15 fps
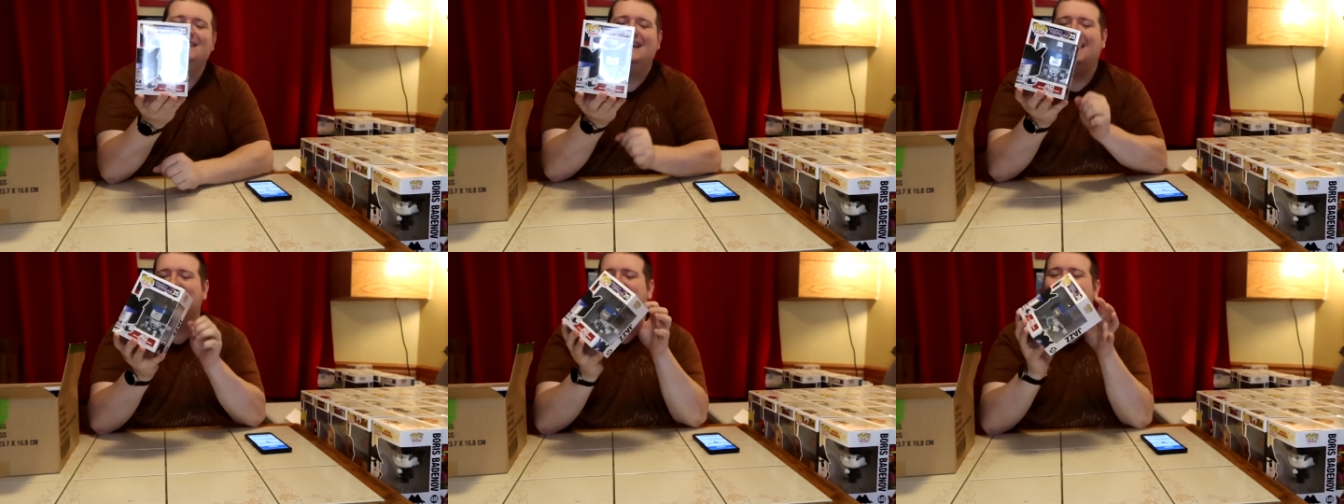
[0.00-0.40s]

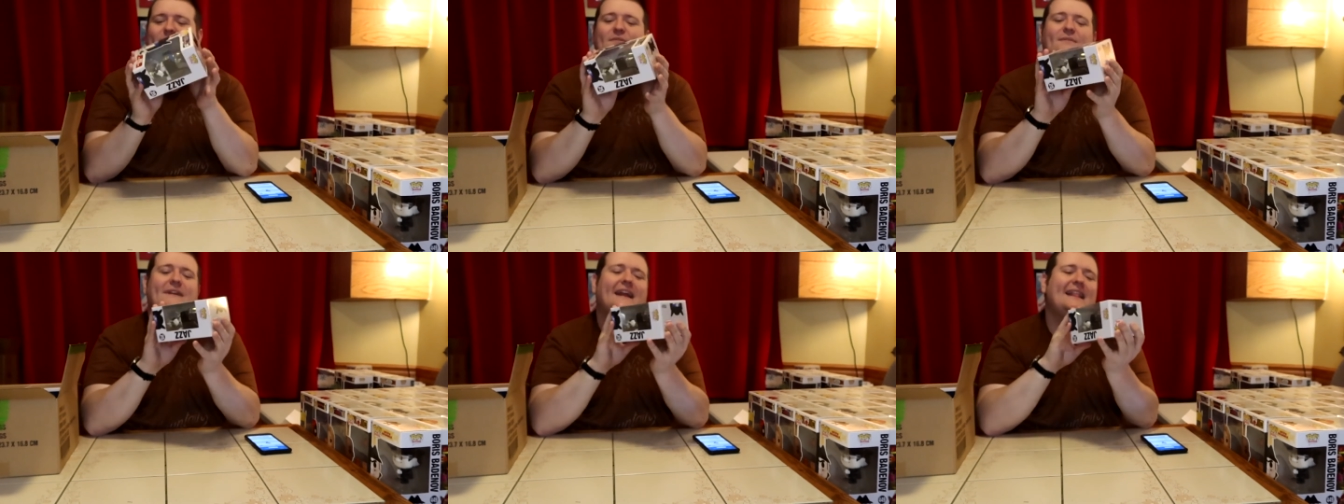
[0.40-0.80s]
Yeah, it's a
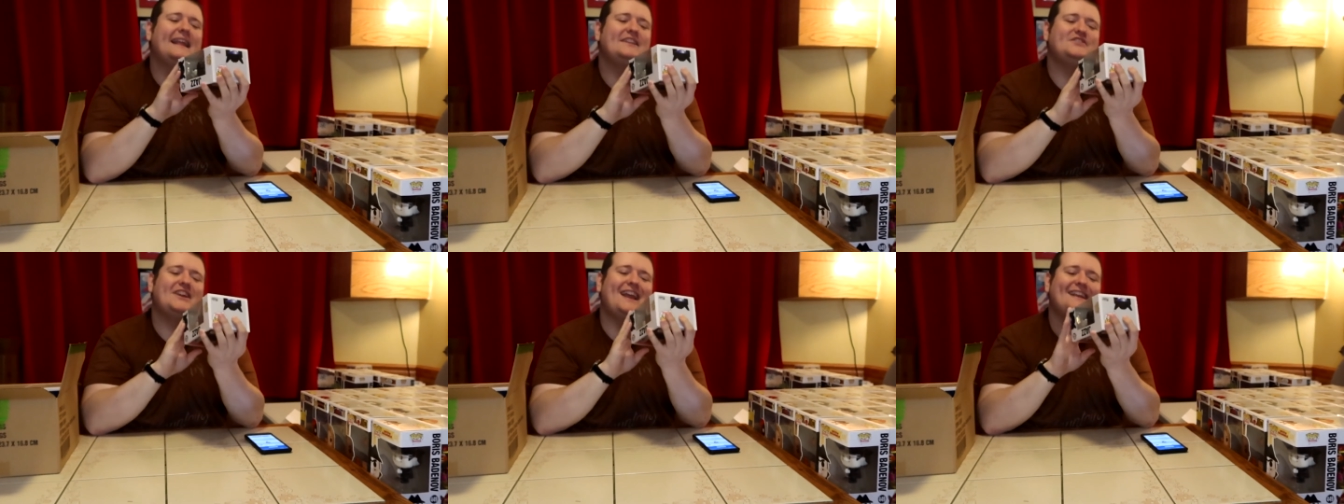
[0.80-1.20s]
cool one. I
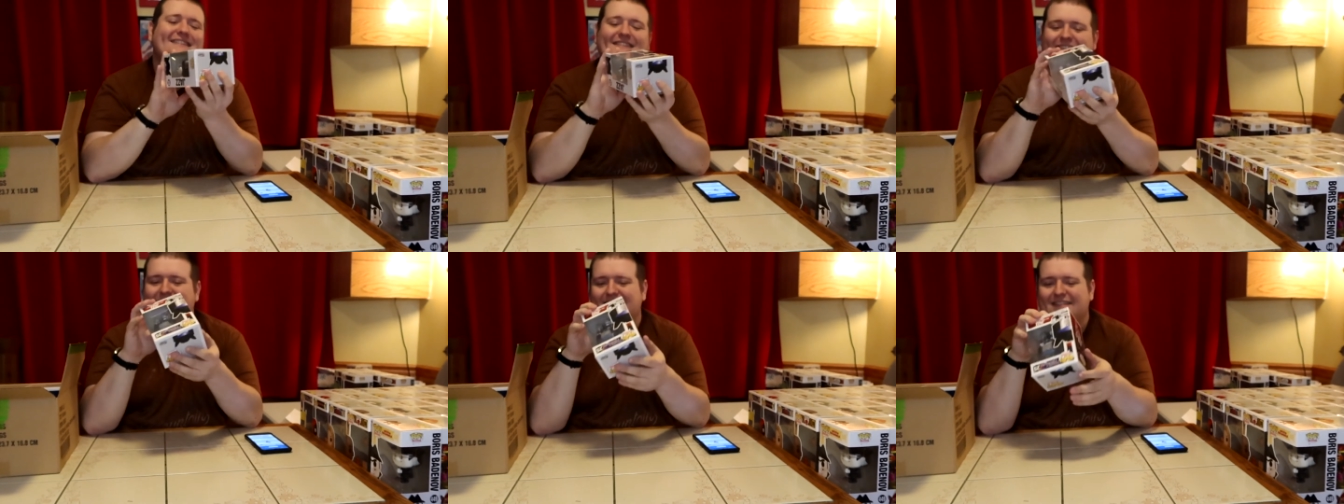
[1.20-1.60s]
like
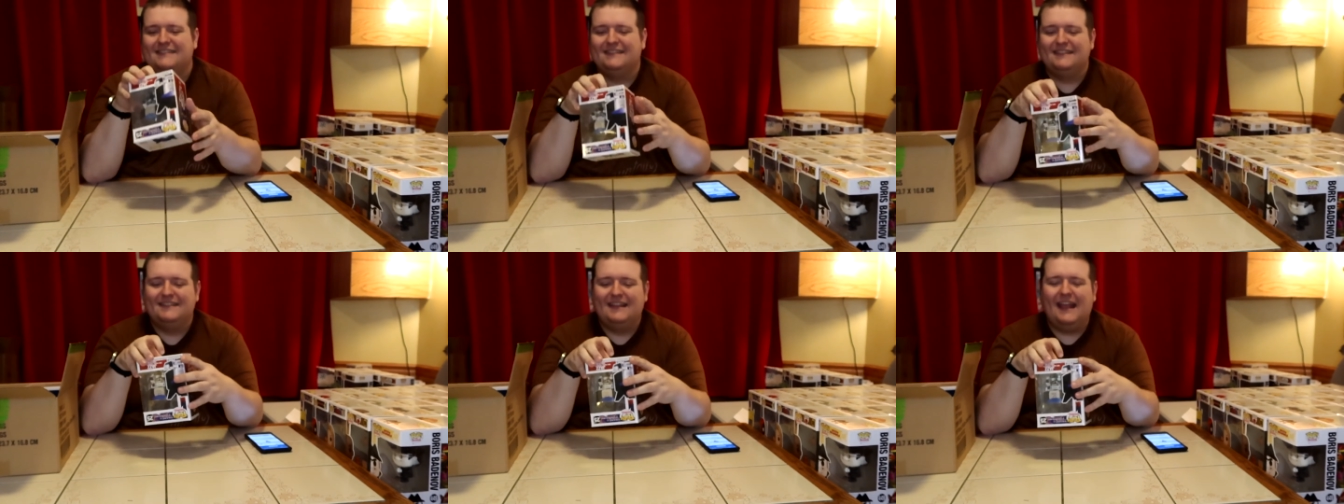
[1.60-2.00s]
Jazz.
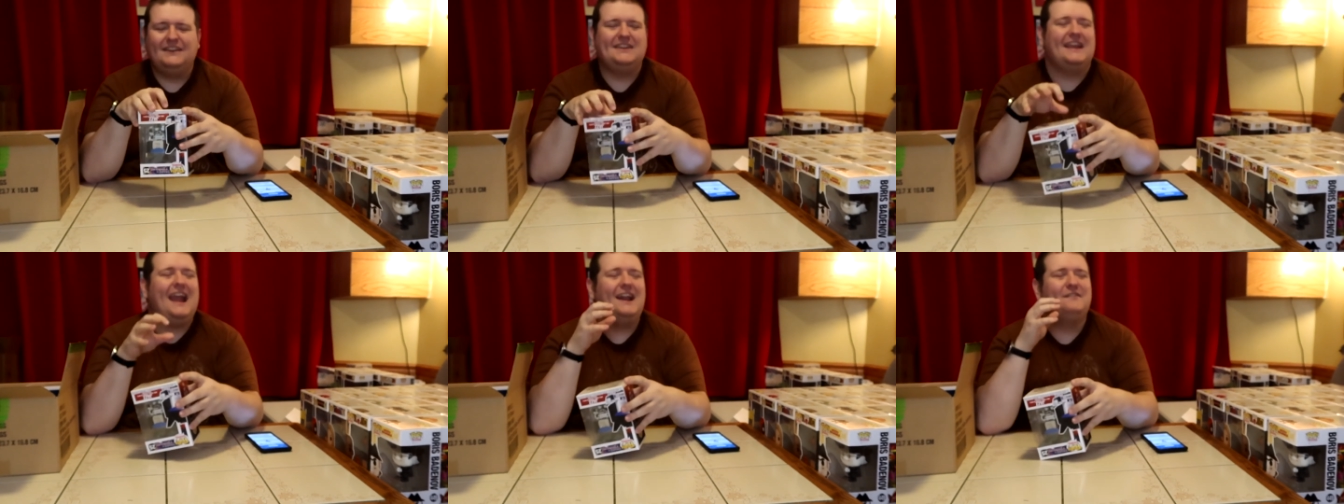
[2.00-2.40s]

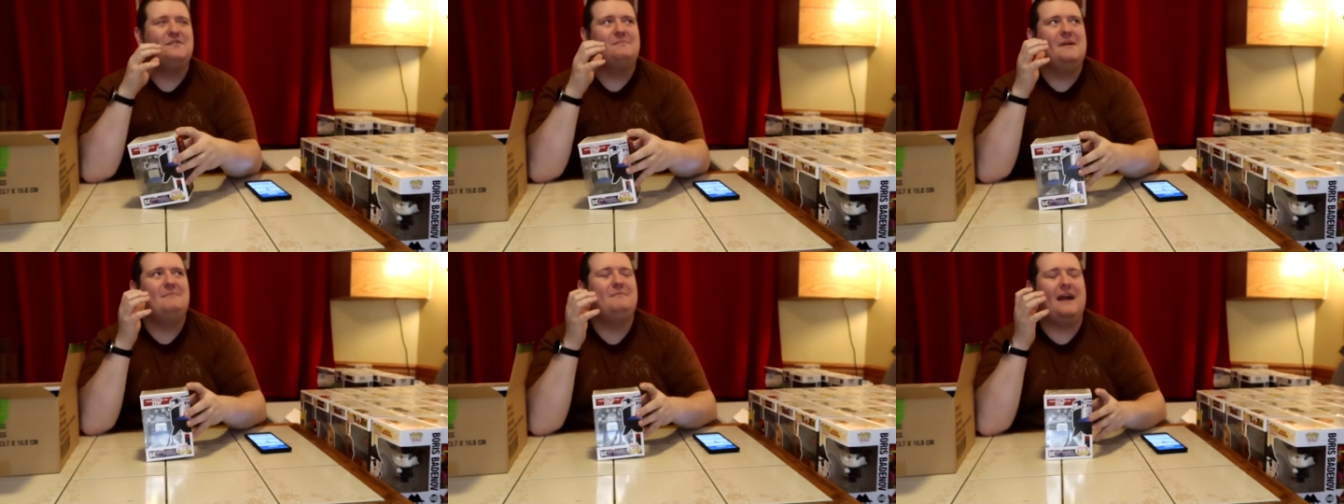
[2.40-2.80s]
Actually, kind of
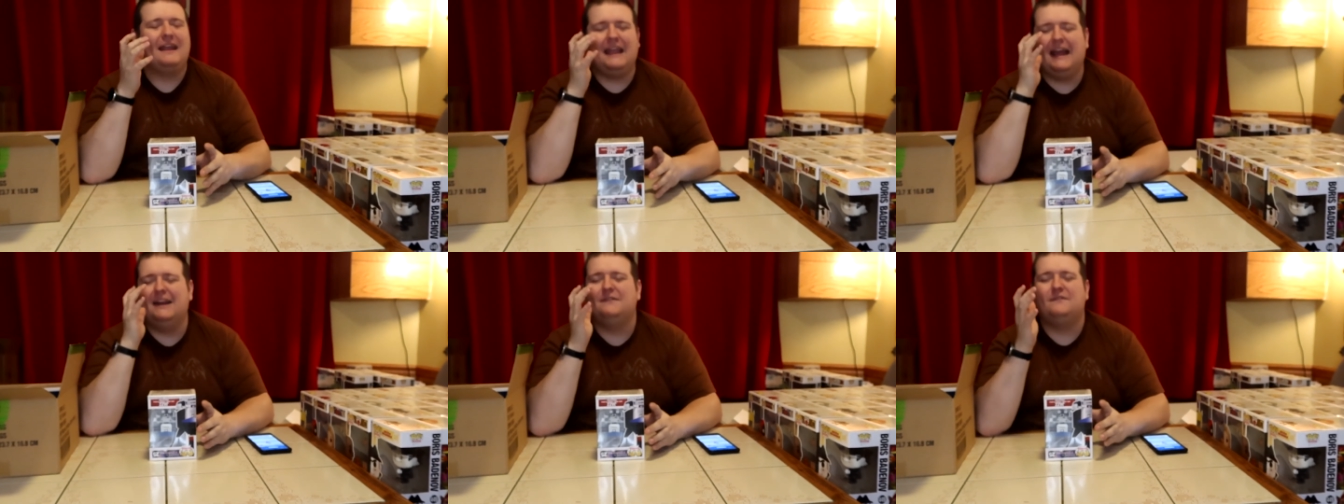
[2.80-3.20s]
remember. I
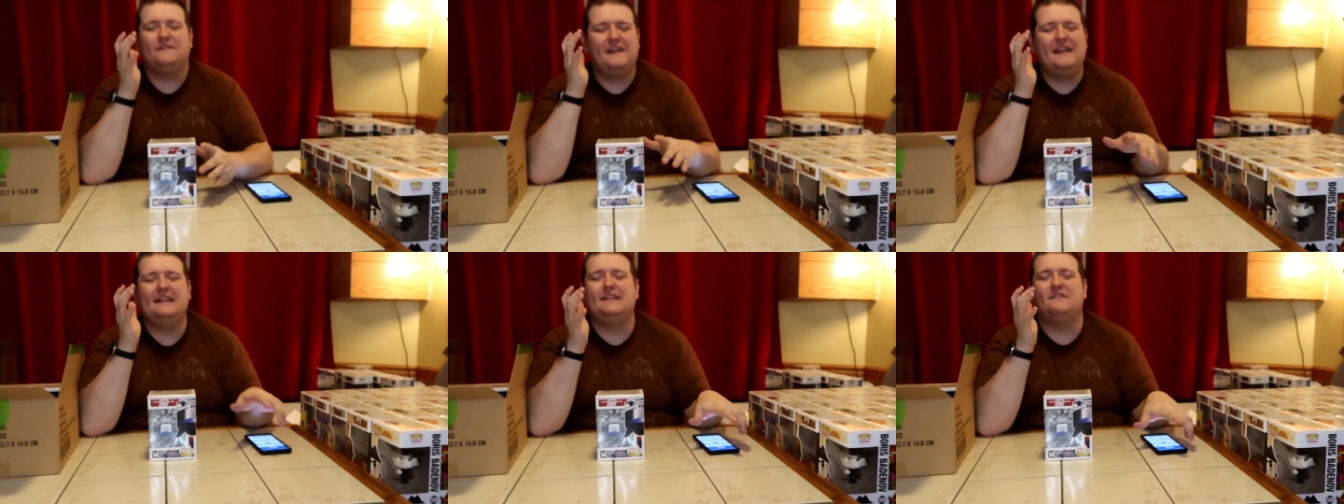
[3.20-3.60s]
kind of
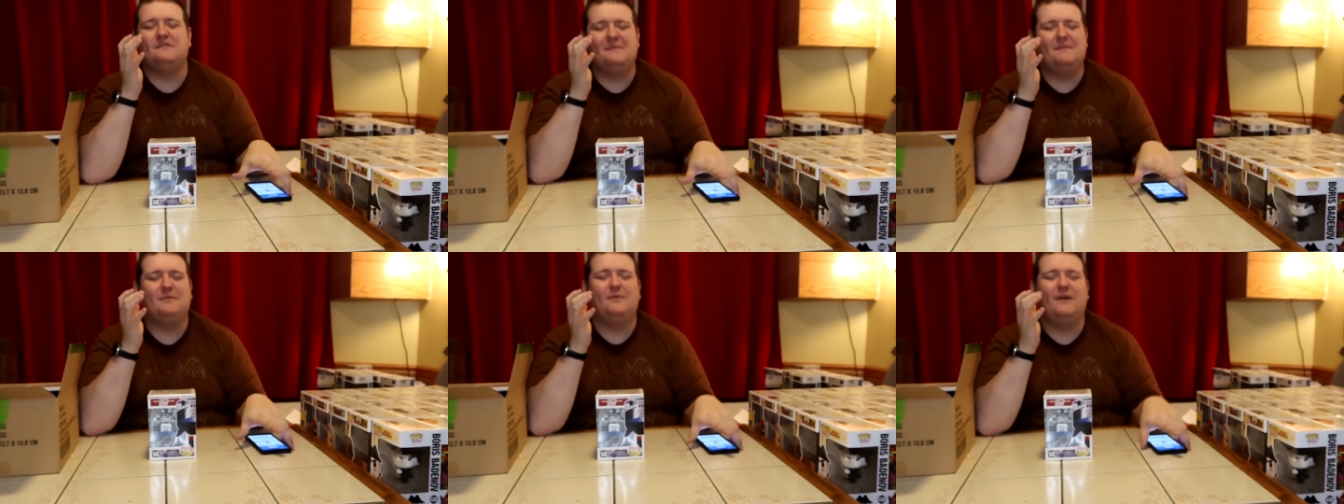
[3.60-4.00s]
vaguely
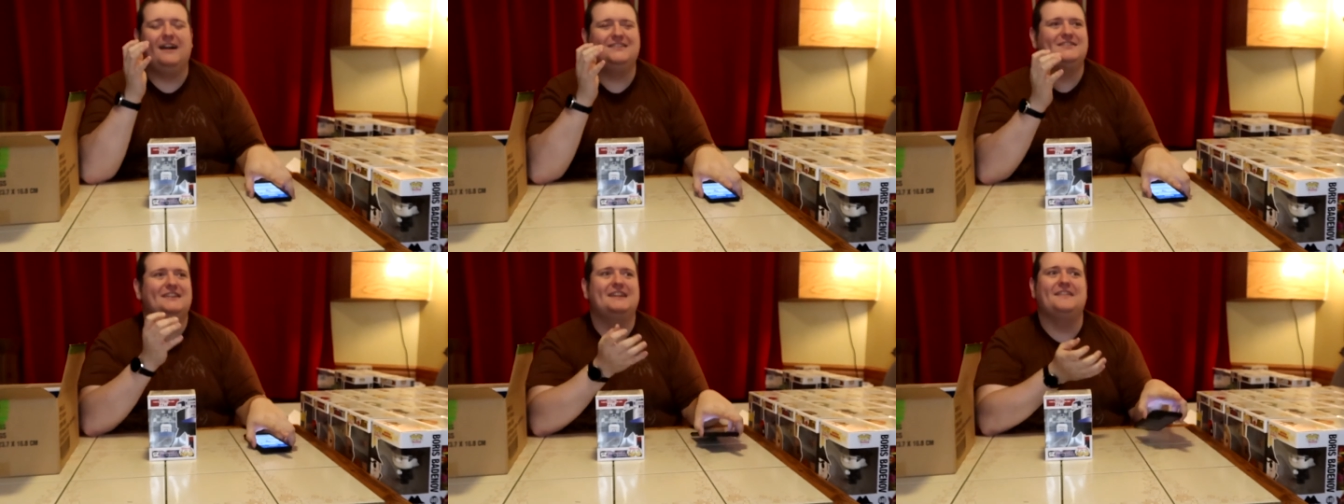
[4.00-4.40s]
remember
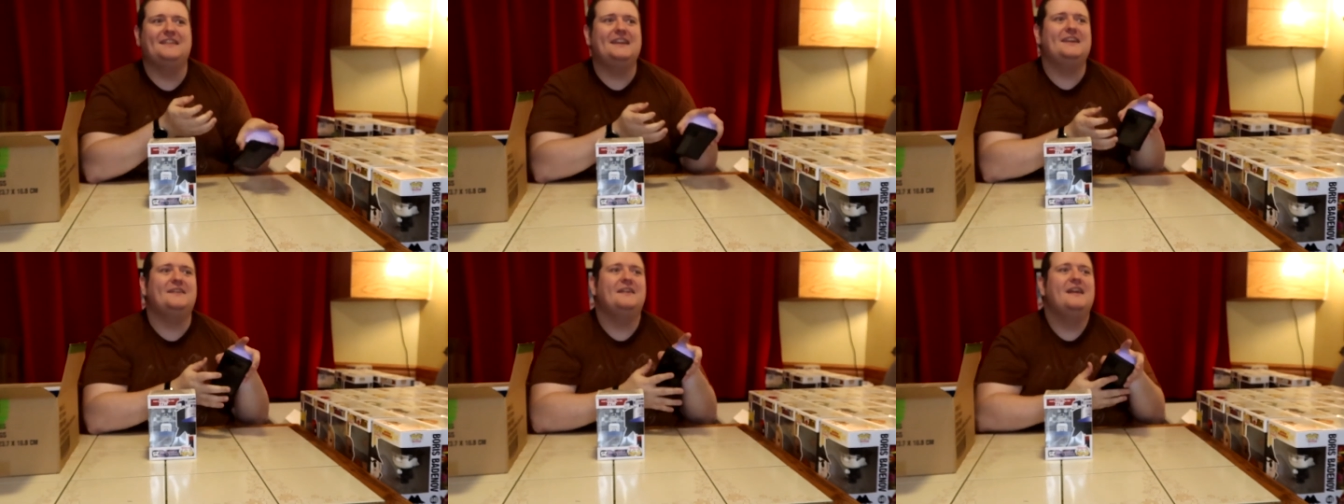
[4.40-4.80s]
watching it and
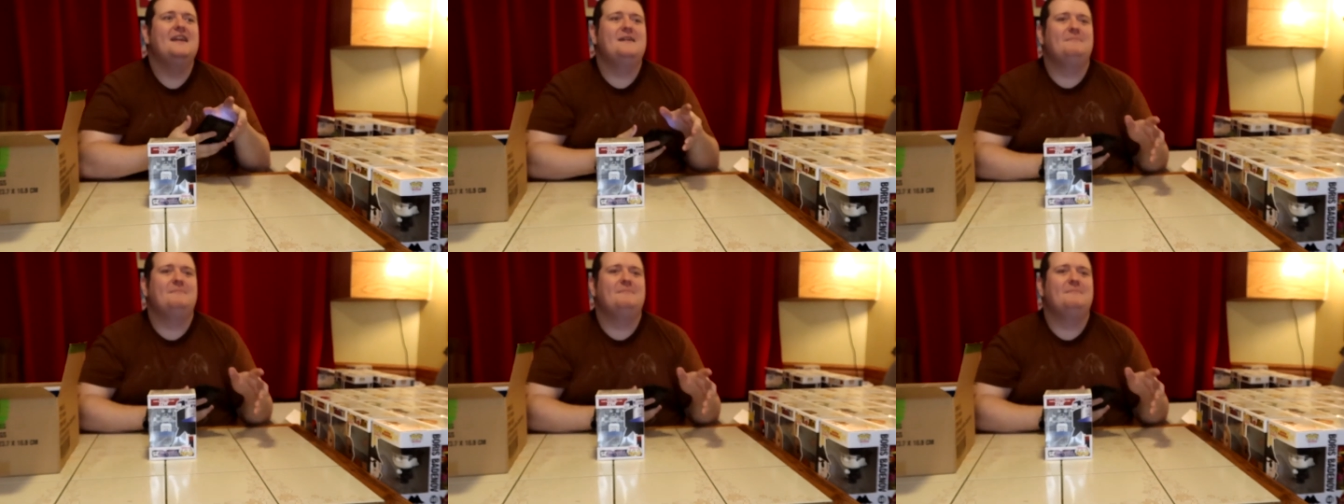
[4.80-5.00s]
thinking.